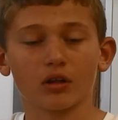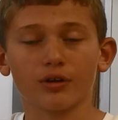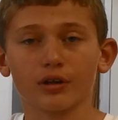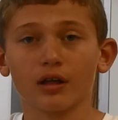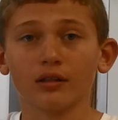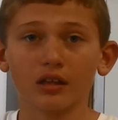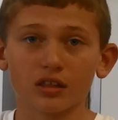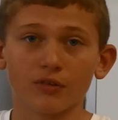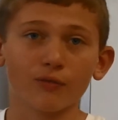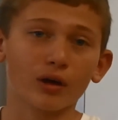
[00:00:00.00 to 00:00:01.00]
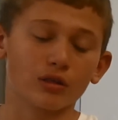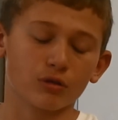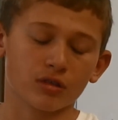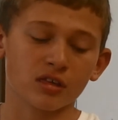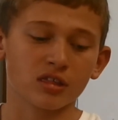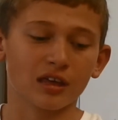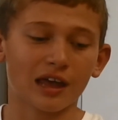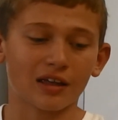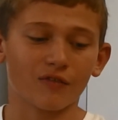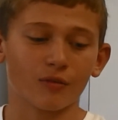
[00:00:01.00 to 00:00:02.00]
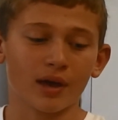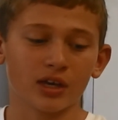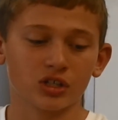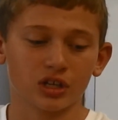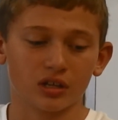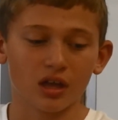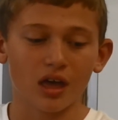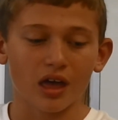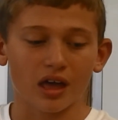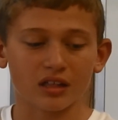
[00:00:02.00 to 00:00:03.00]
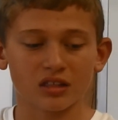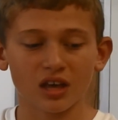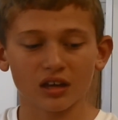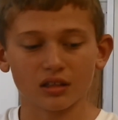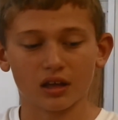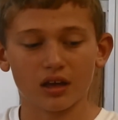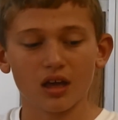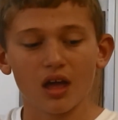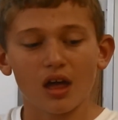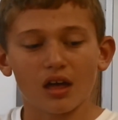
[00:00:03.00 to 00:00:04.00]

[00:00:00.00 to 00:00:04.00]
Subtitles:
including a list of resources to gain information, and secondly,